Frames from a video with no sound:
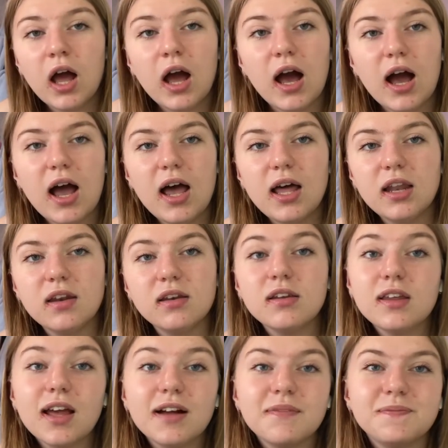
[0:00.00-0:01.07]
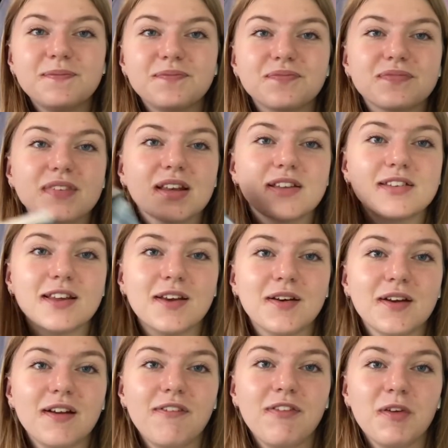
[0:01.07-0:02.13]
And yeah, so
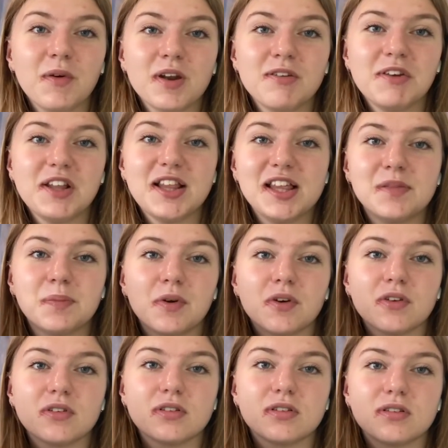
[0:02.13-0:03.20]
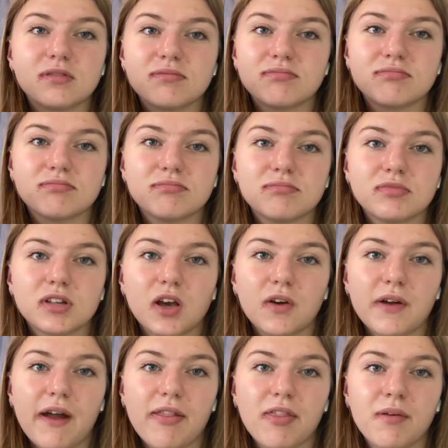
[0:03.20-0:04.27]
if you want to read these books, go
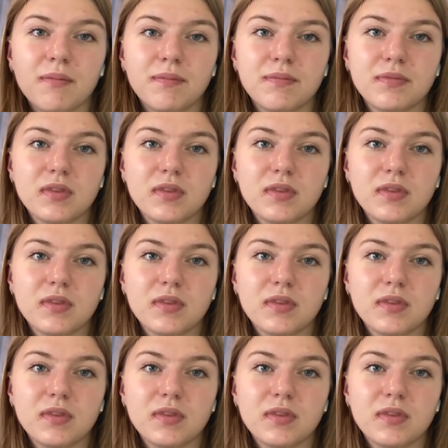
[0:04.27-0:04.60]
get them.